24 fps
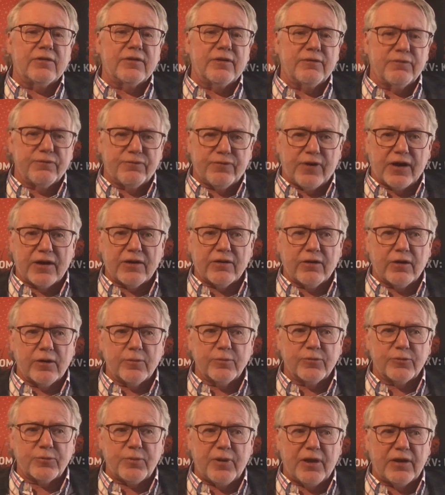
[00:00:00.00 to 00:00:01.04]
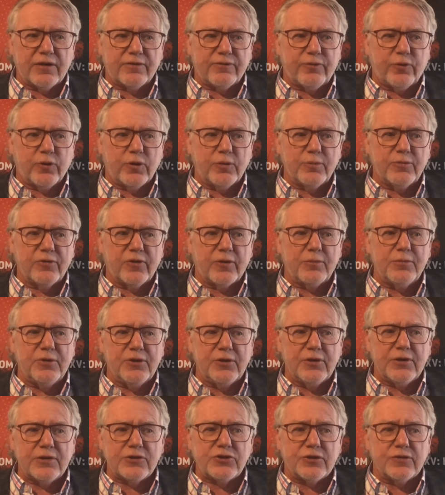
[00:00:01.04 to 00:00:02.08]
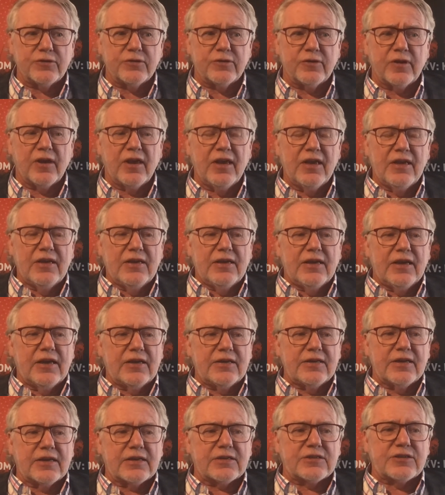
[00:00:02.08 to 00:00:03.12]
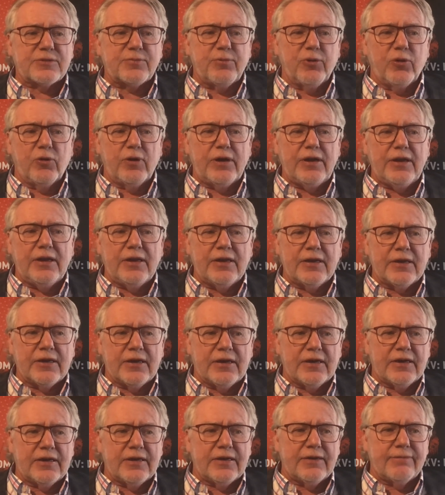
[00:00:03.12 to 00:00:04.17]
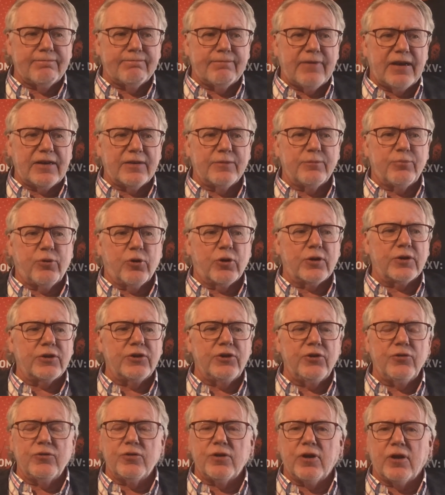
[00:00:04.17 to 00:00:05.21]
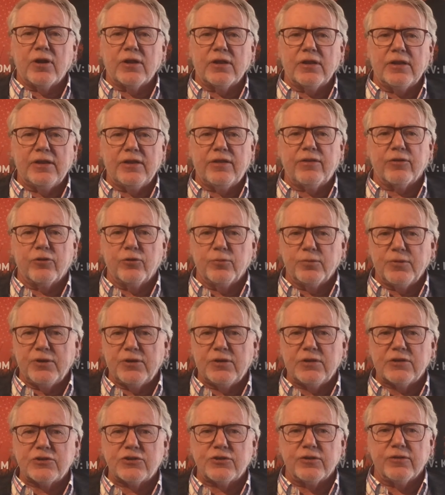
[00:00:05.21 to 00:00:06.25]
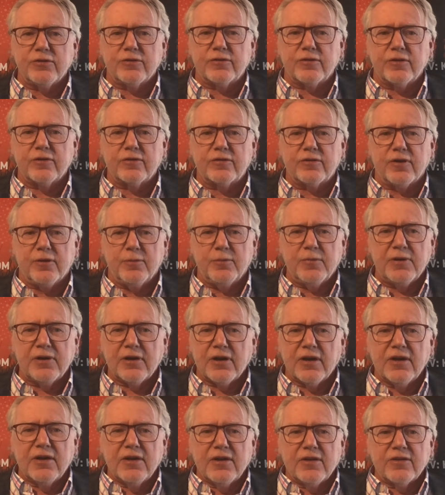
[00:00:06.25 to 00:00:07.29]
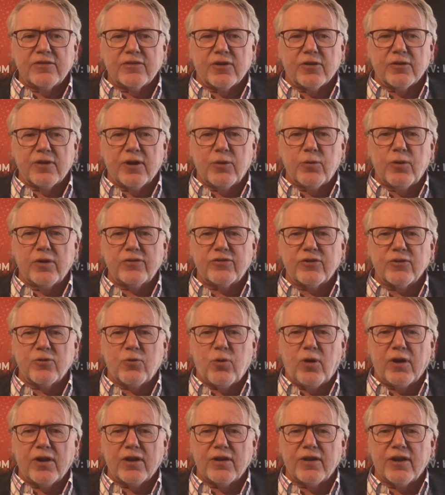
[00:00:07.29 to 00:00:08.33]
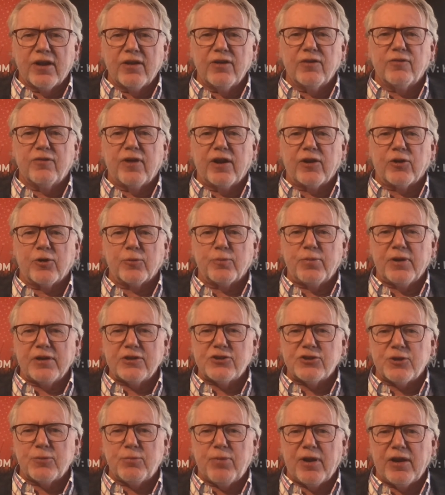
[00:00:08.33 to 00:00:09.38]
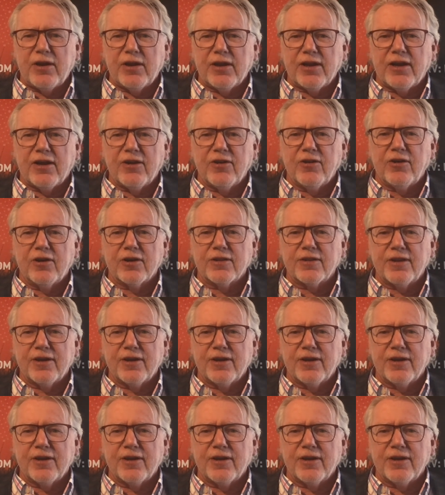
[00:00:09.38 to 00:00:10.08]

in firearms platforms and munition and exploiting an important new non lethal munition system. So that wasn't quite an elevator pitch, depending how long the